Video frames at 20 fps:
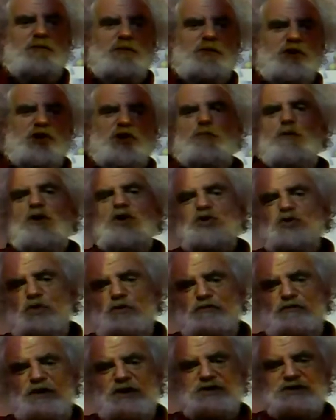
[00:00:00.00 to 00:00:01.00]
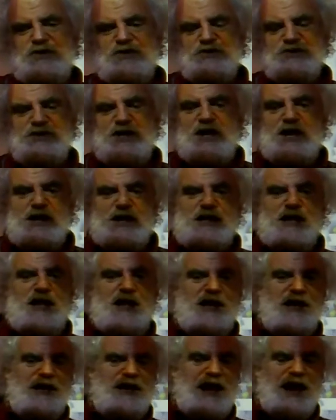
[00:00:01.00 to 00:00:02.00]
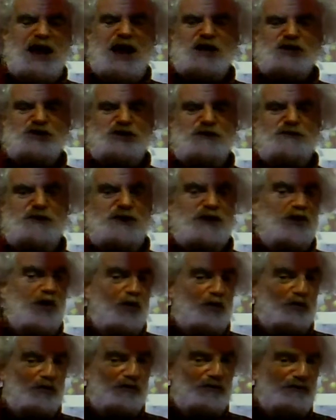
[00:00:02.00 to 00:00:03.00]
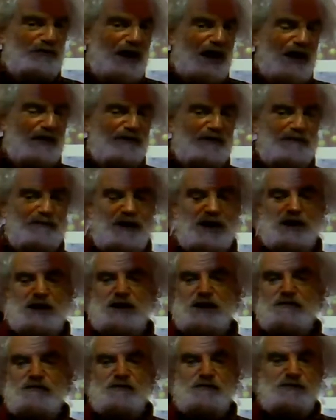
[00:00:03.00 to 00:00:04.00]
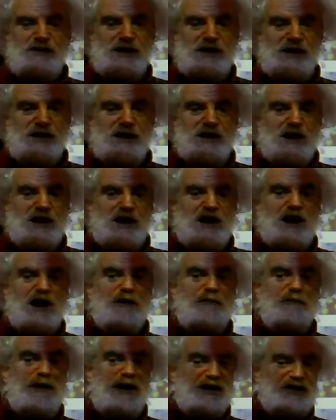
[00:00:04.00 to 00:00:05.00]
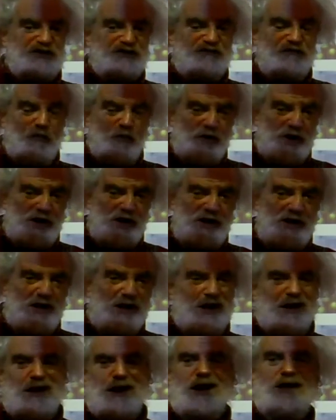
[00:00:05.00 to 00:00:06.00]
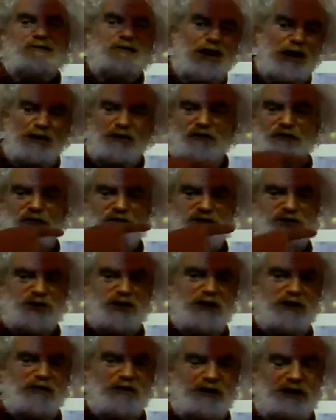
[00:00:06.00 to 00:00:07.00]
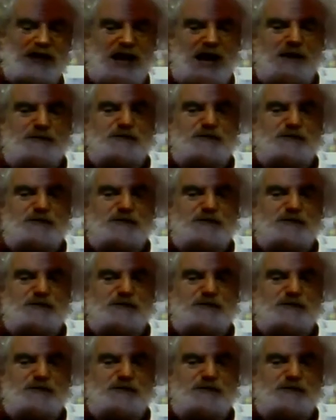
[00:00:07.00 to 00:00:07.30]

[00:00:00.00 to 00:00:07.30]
commercial freezers can actually be colder than that. They might even be minus 40. I've got a freezer here in the lab